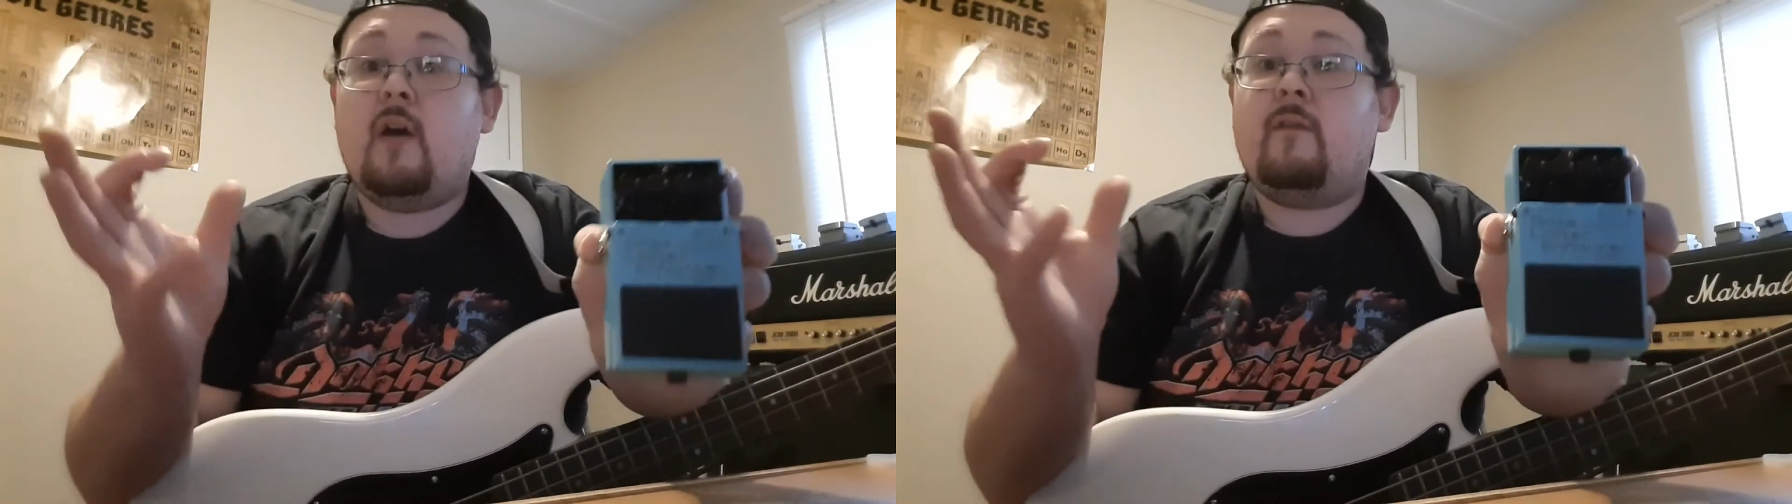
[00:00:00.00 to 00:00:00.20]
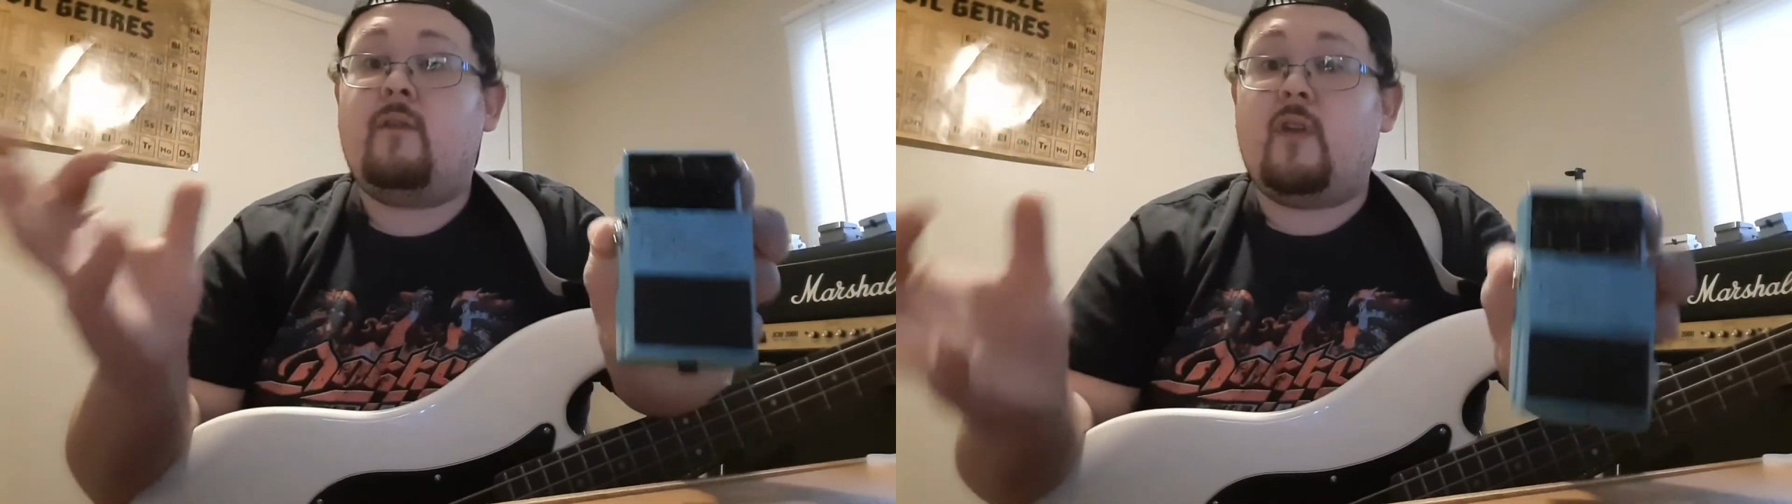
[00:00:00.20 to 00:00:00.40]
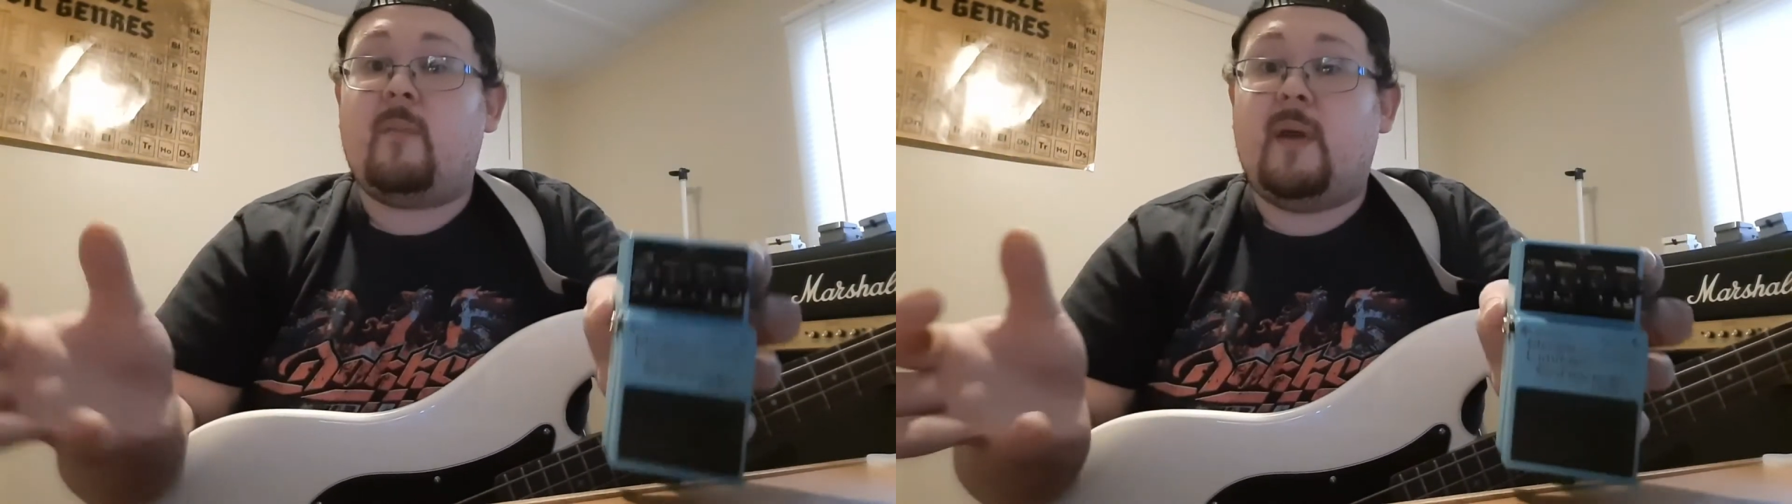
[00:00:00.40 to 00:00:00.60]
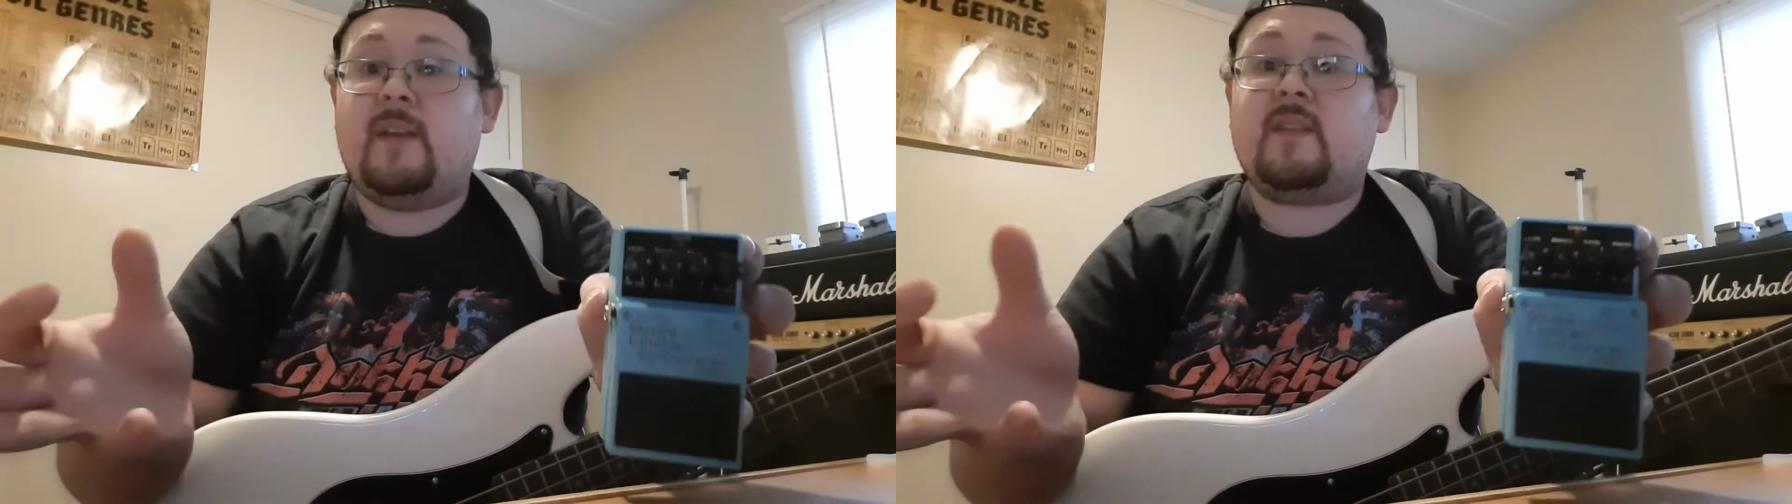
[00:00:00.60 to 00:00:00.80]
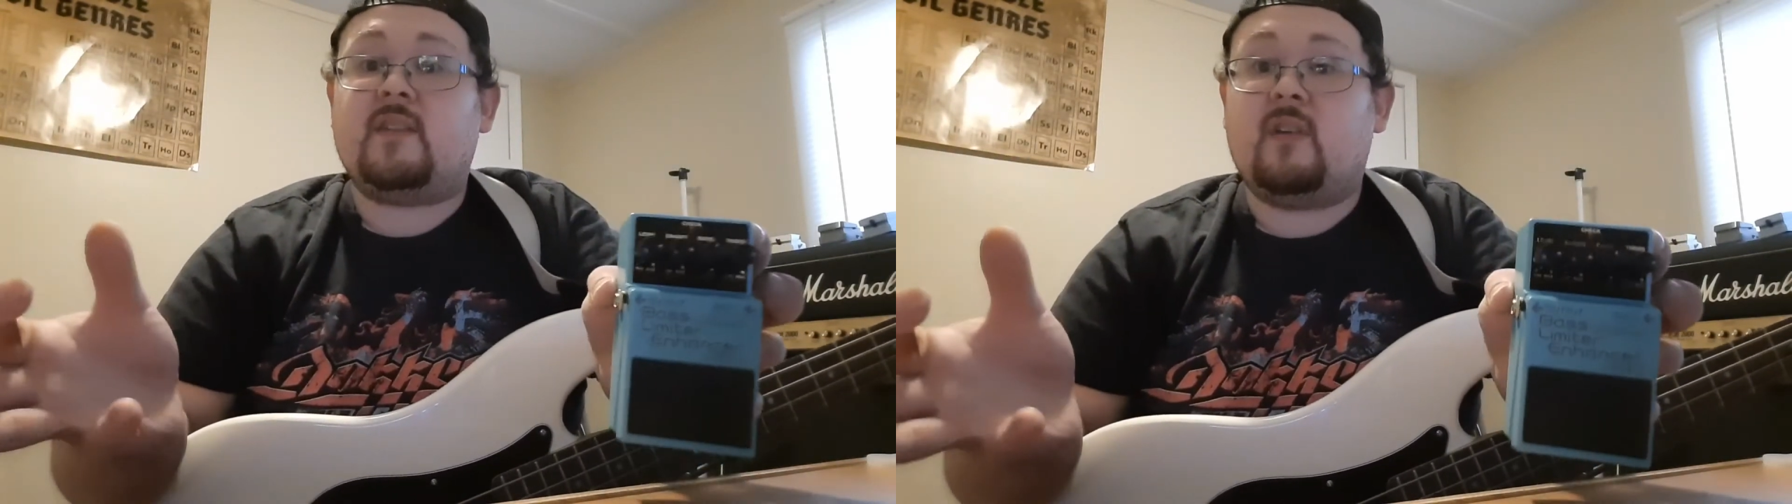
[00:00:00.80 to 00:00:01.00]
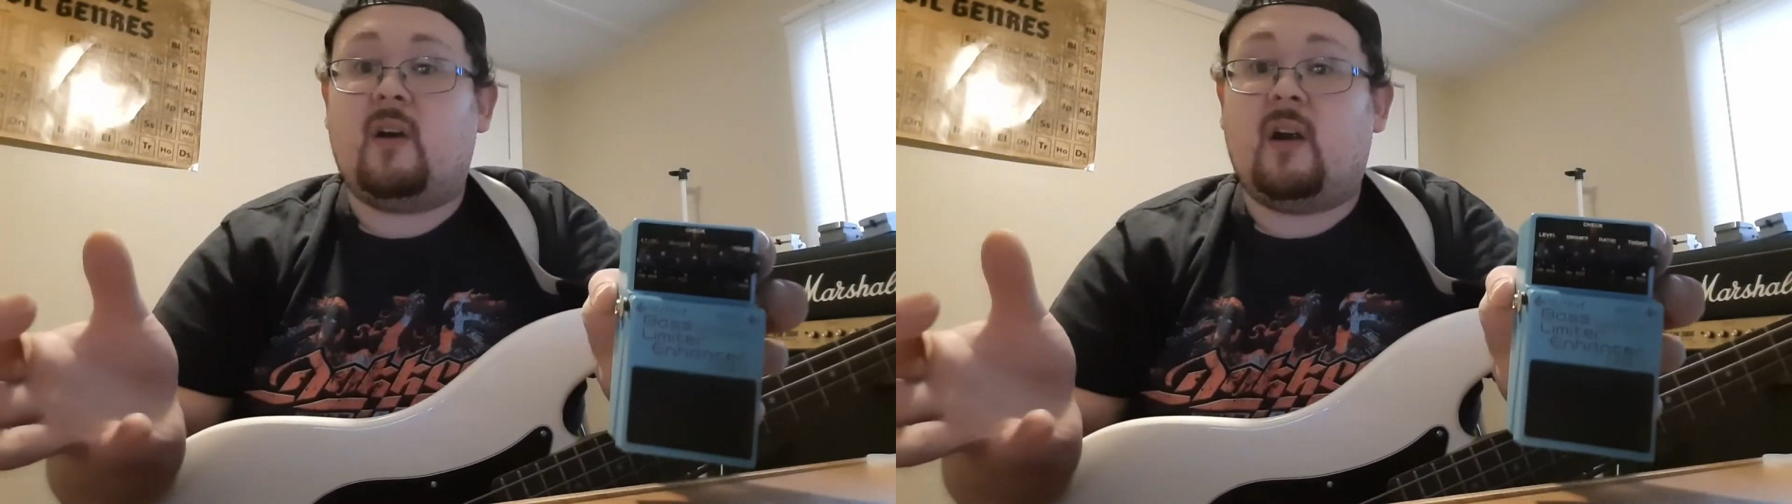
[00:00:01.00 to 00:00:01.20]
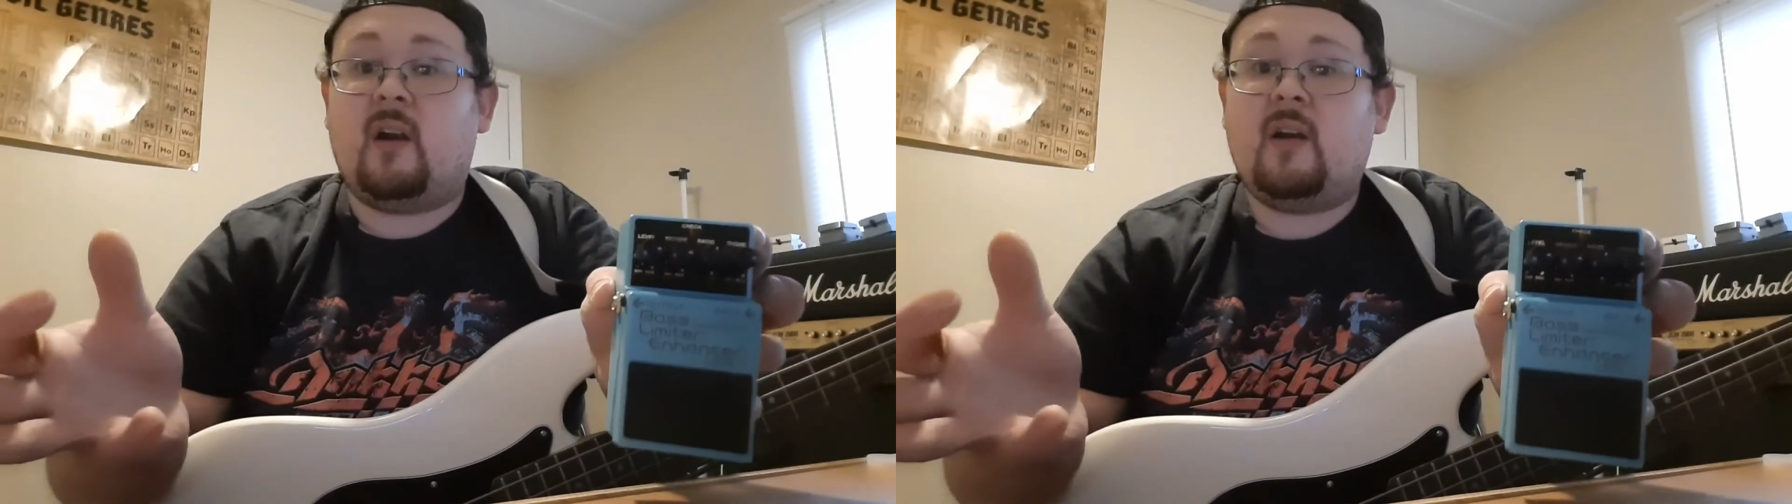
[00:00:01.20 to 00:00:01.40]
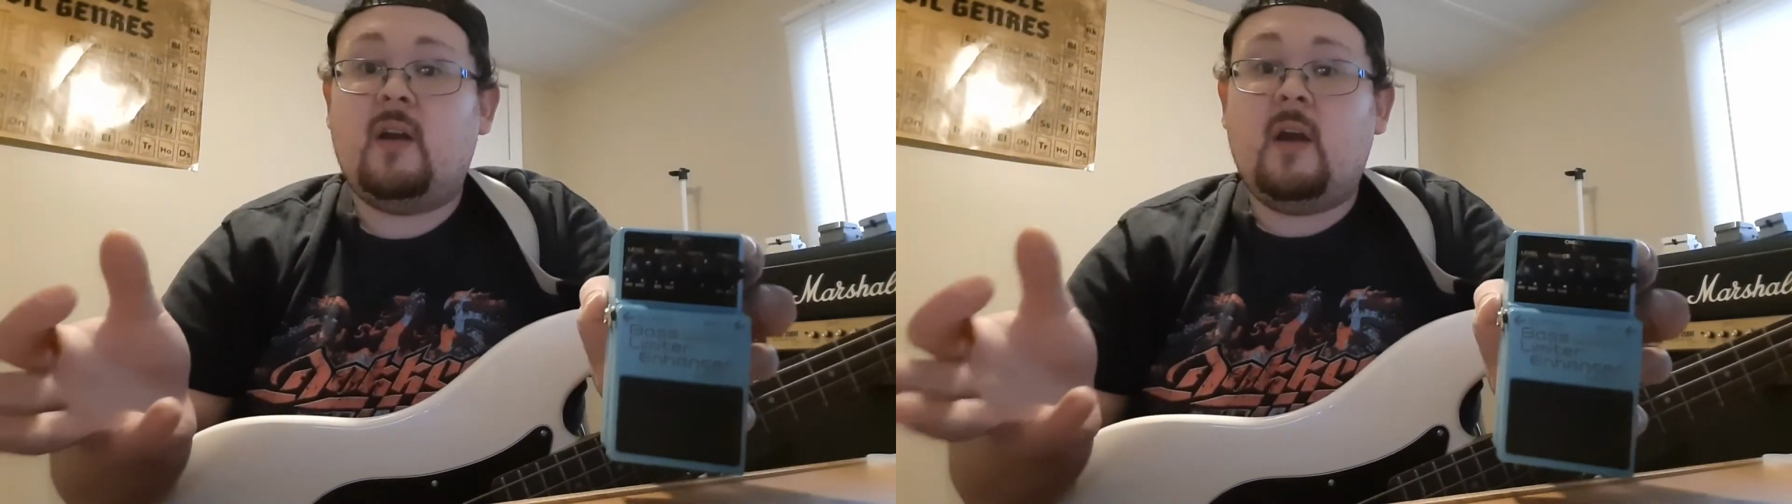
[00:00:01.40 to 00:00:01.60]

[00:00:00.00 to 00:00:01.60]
for the bass guitar.